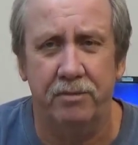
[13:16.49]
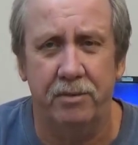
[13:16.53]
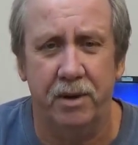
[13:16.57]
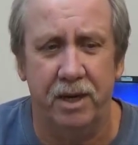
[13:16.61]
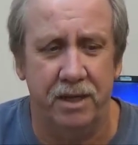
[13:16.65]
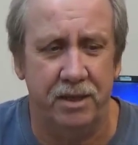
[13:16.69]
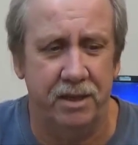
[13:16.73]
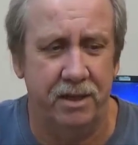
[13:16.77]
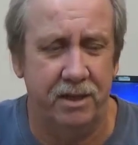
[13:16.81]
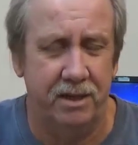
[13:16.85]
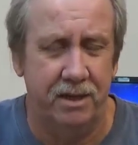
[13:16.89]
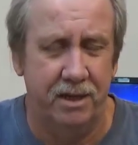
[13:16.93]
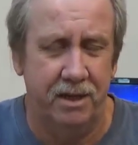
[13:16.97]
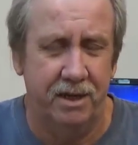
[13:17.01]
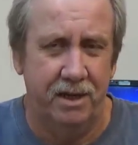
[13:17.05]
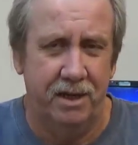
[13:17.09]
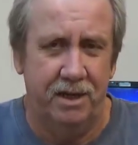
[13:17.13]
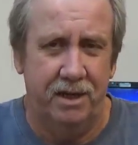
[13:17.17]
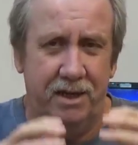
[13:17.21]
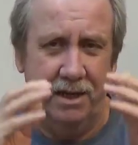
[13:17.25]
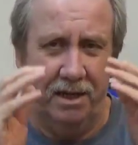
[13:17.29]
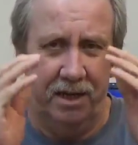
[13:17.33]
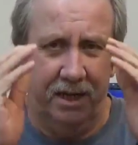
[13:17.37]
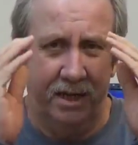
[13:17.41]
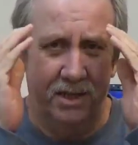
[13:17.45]
but
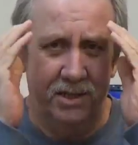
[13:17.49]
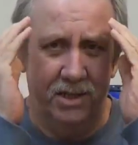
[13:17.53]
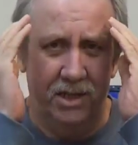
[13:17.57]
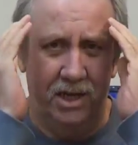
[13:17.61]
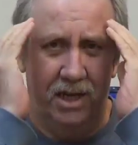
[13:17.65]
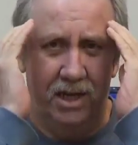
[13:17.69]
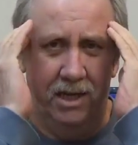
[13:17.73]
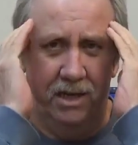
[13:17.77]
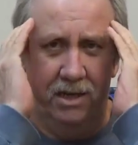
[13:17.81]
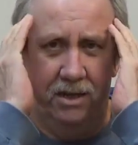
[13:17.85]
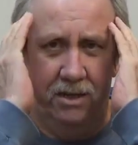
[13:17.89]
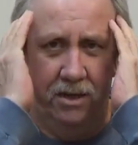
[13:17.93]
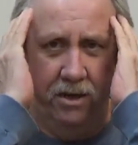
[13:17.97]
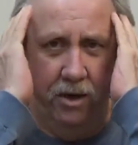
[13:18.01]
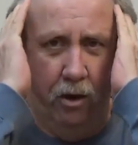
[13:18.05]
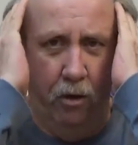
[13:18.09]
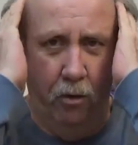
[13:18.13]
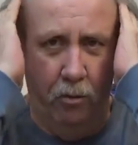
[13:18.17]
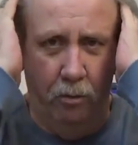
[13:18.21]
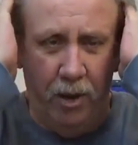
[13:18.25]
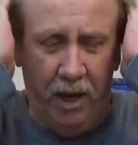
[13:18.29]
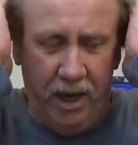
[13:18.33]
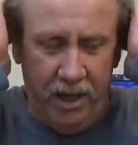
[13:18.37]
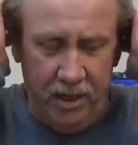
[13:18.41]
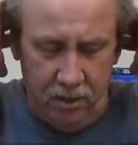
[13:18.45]
like I said,
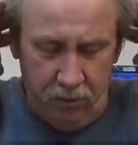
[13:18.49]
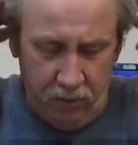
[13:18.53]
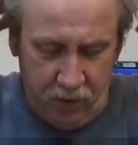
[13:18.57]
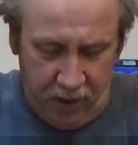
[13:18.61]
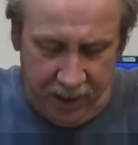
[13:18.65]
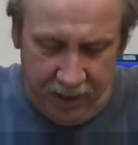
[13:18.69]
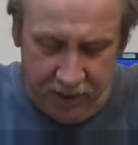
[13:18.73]
don't pay the